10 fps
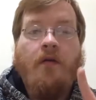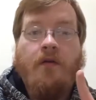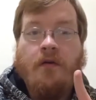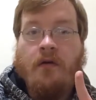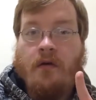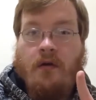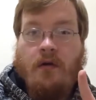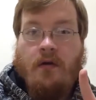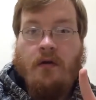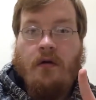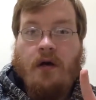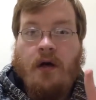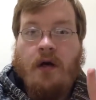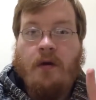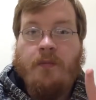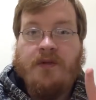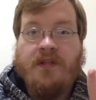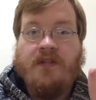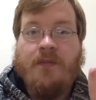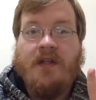other
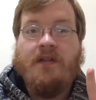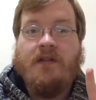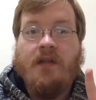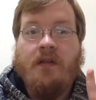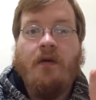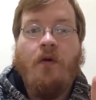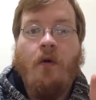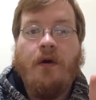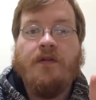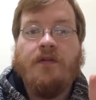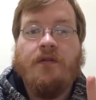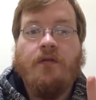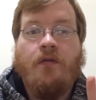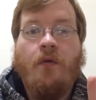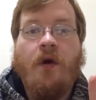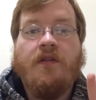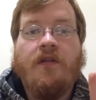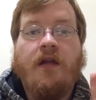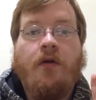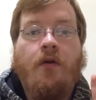participants in the course, the
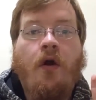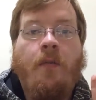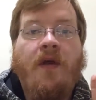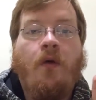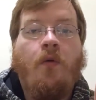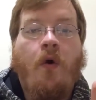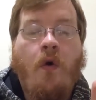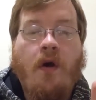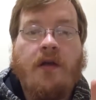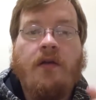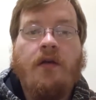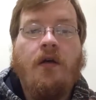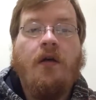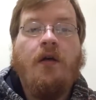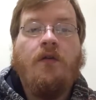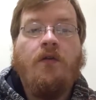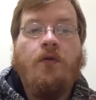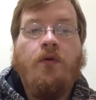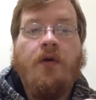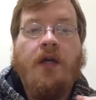ones that are being recorded. So
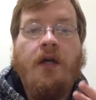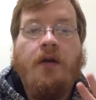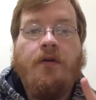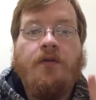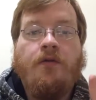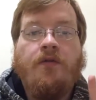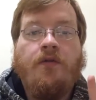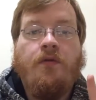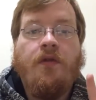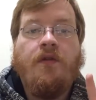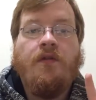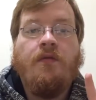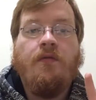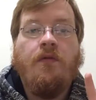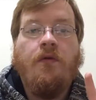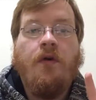you'll hear two students